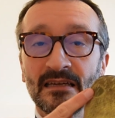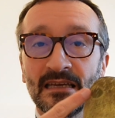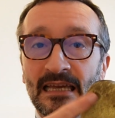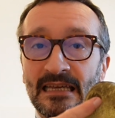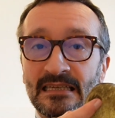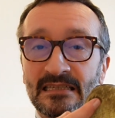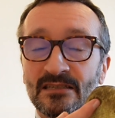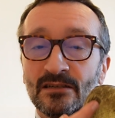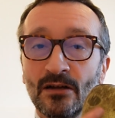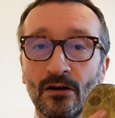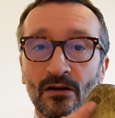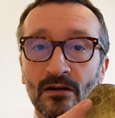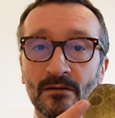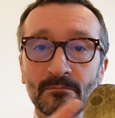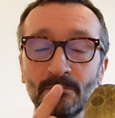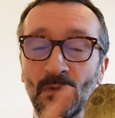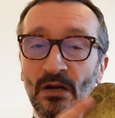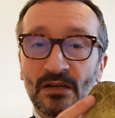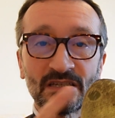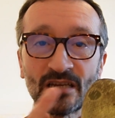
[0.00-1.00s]
It's not,
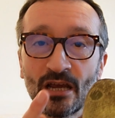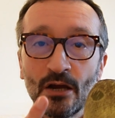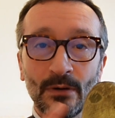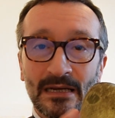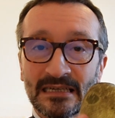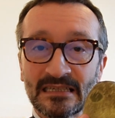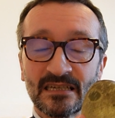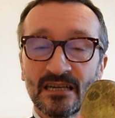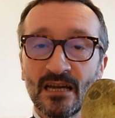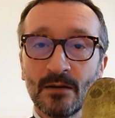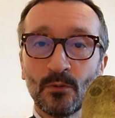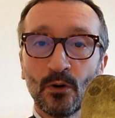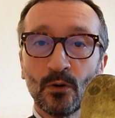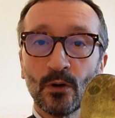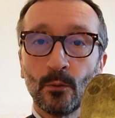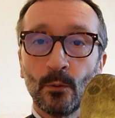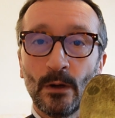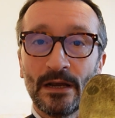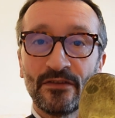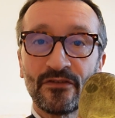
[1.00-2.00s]
my toe hasn't come all
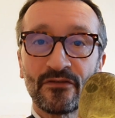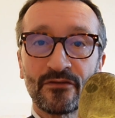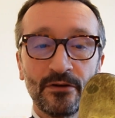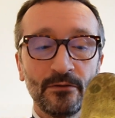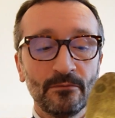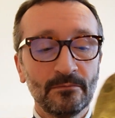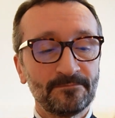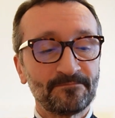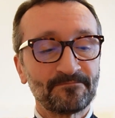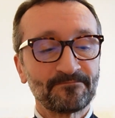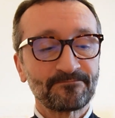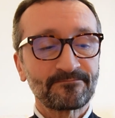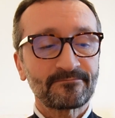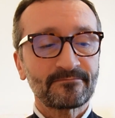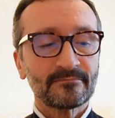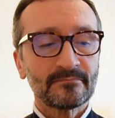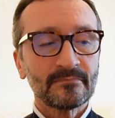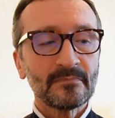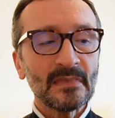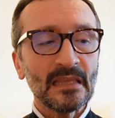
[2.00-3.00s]
the way through,
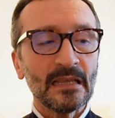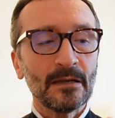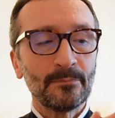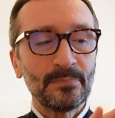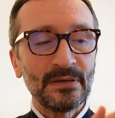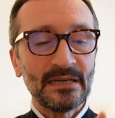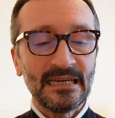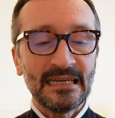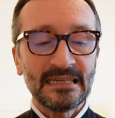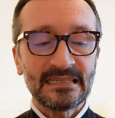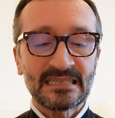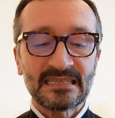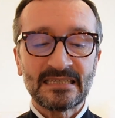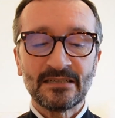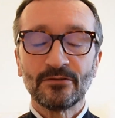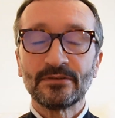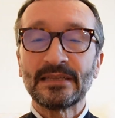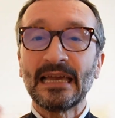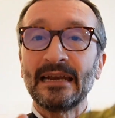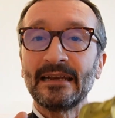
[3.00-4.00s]
but it's
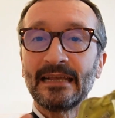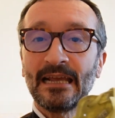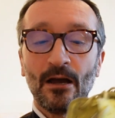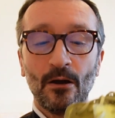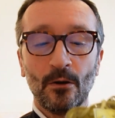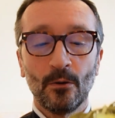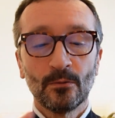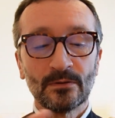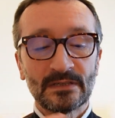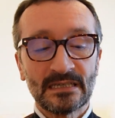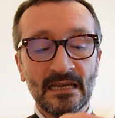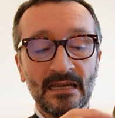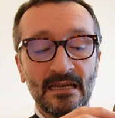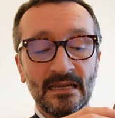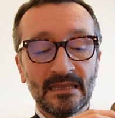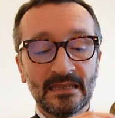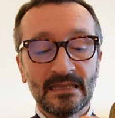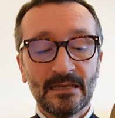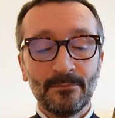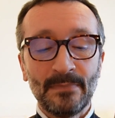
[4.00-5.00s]
still there. It holds.
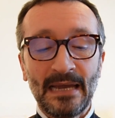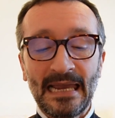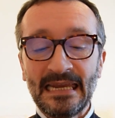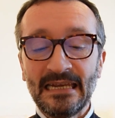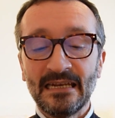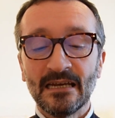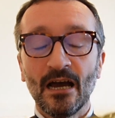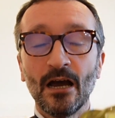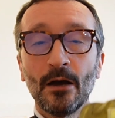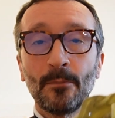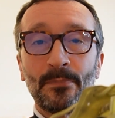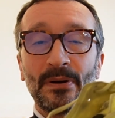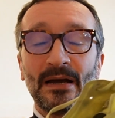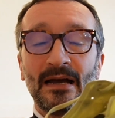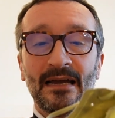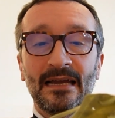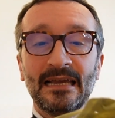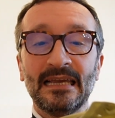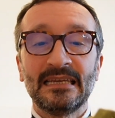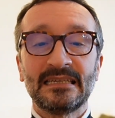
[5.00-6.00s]
The main
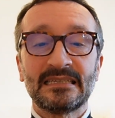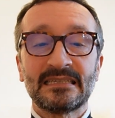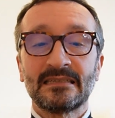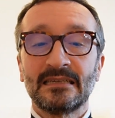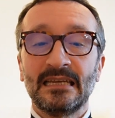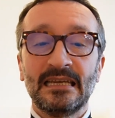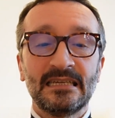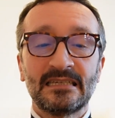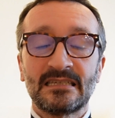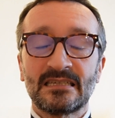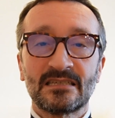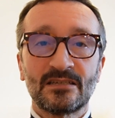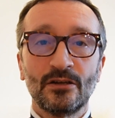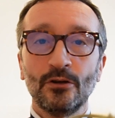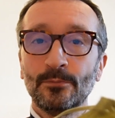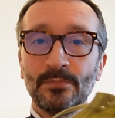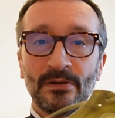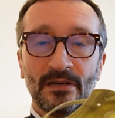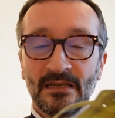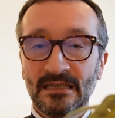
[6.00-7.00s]
upper is
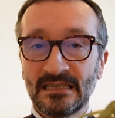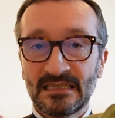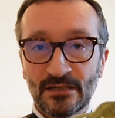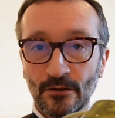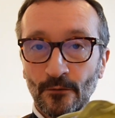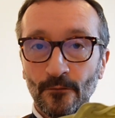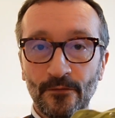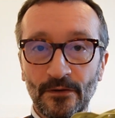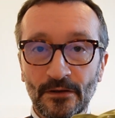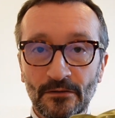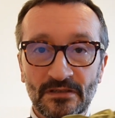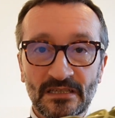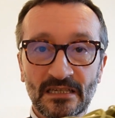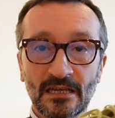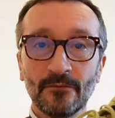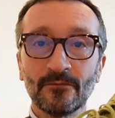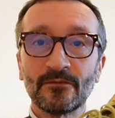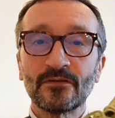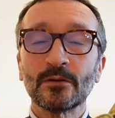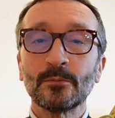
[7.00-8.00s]
super. It still feels
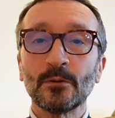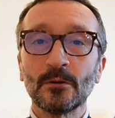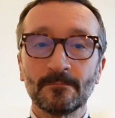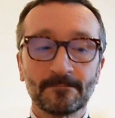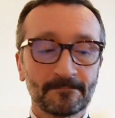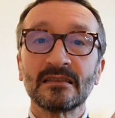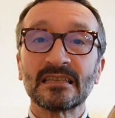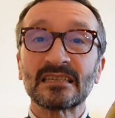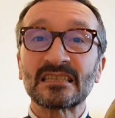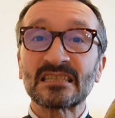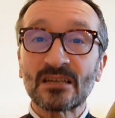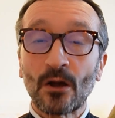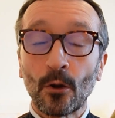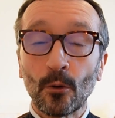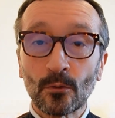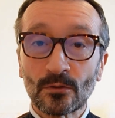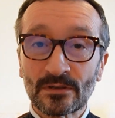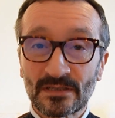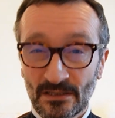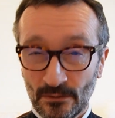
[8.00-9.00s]
comfortable. The
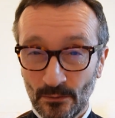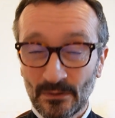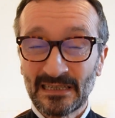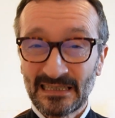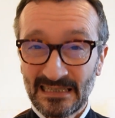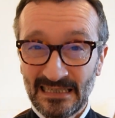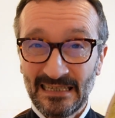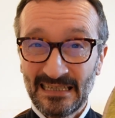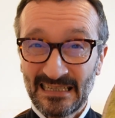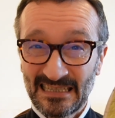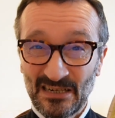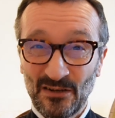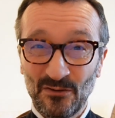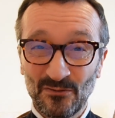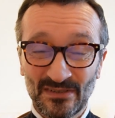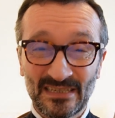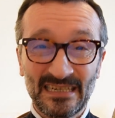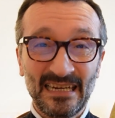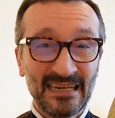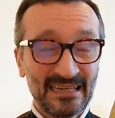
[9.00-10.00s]
soles, you want to see the
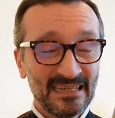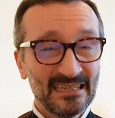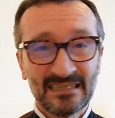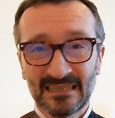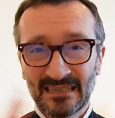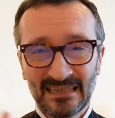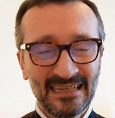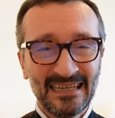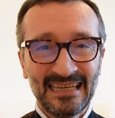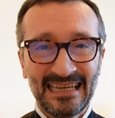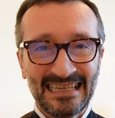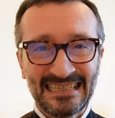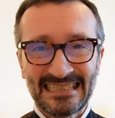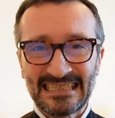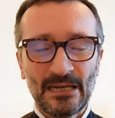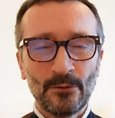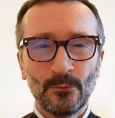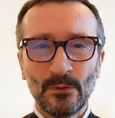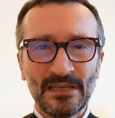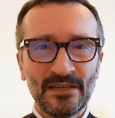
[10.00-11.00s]
soles? Yeah, because as
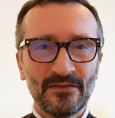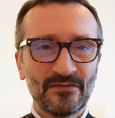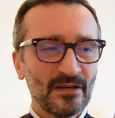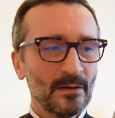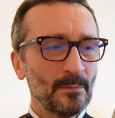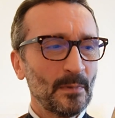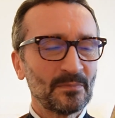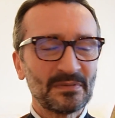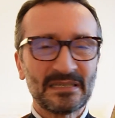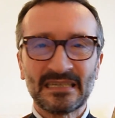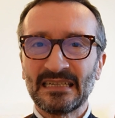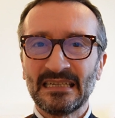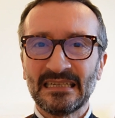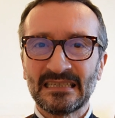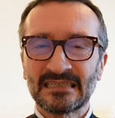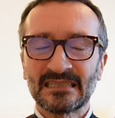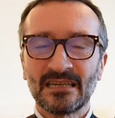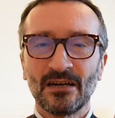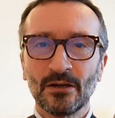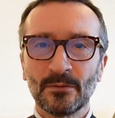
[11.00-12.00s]
I say, when you've come up to
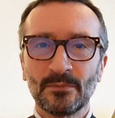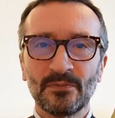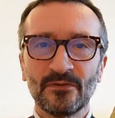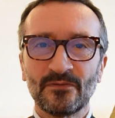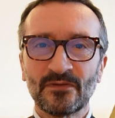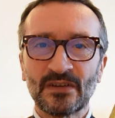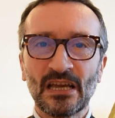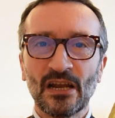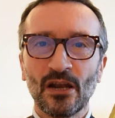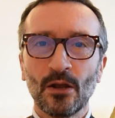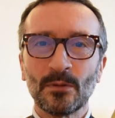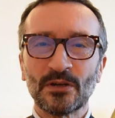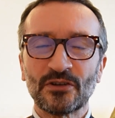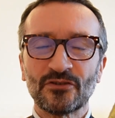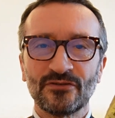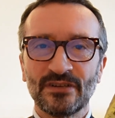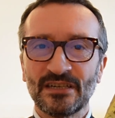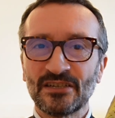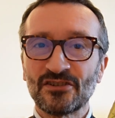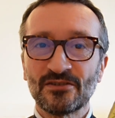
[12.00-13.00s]
these type of
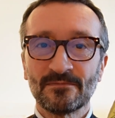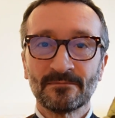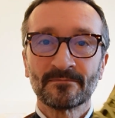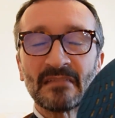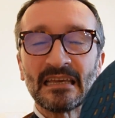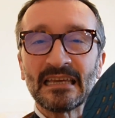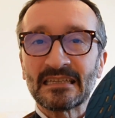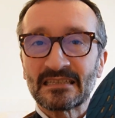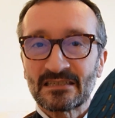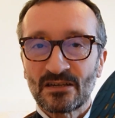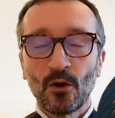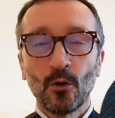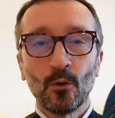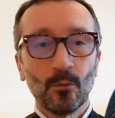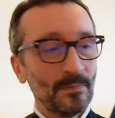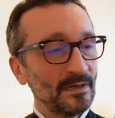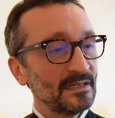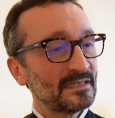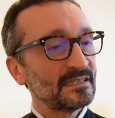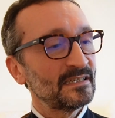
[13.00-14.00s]
kilometerage, it's
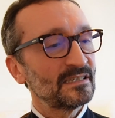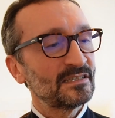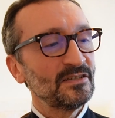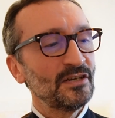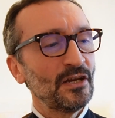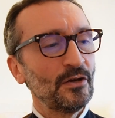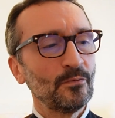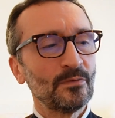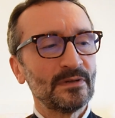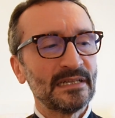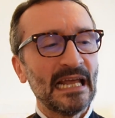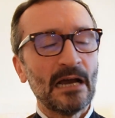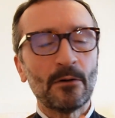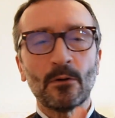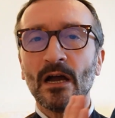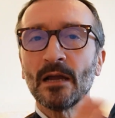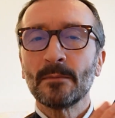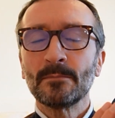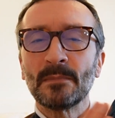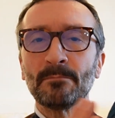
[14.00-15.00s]
almost as new. Now
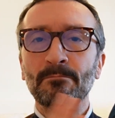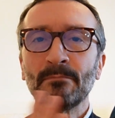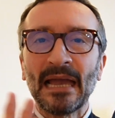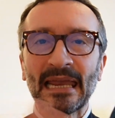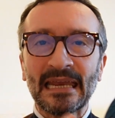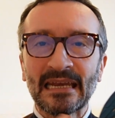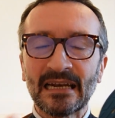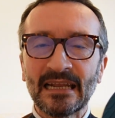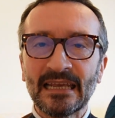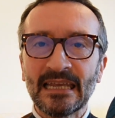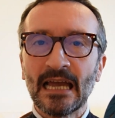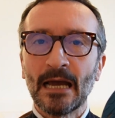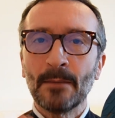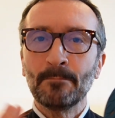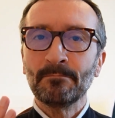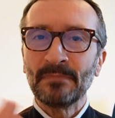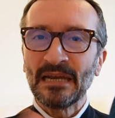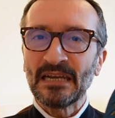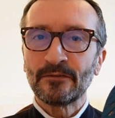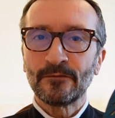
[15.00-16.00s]
I'm mainly a
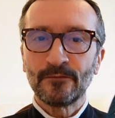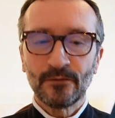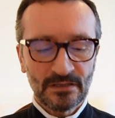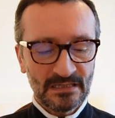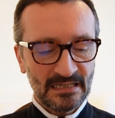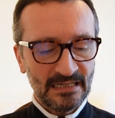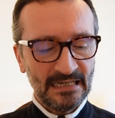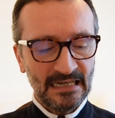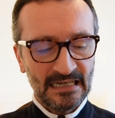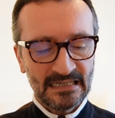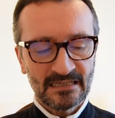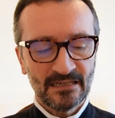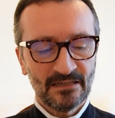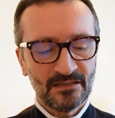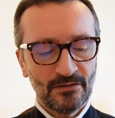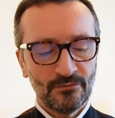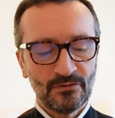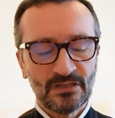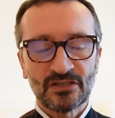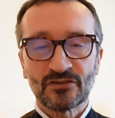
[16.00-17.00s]
mid-footer. Yes, I
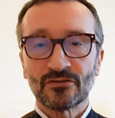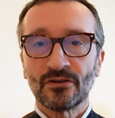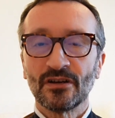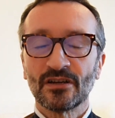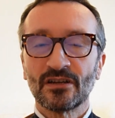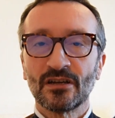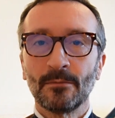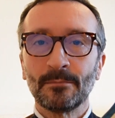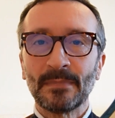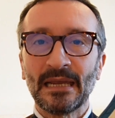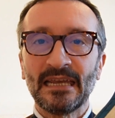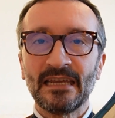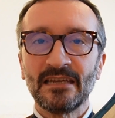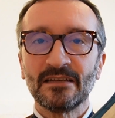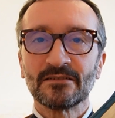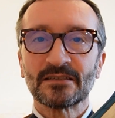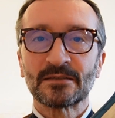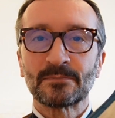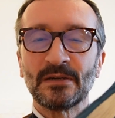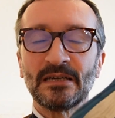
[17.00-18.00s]
do strike on my
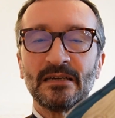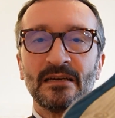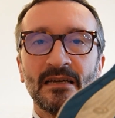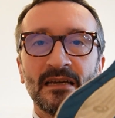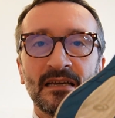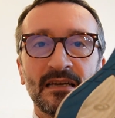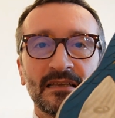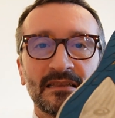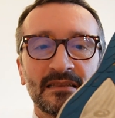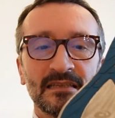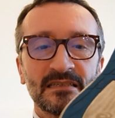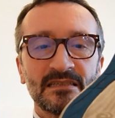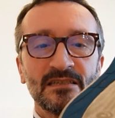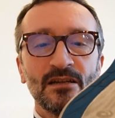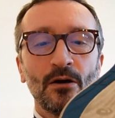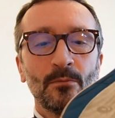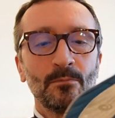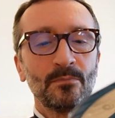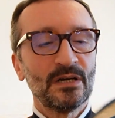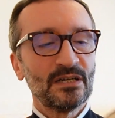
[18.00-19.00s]
heels, but there's
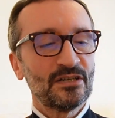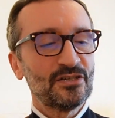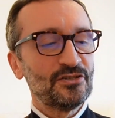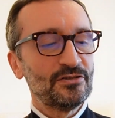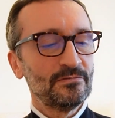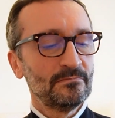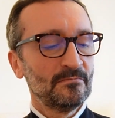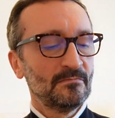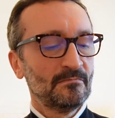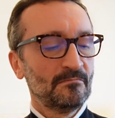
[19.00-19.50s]
not much.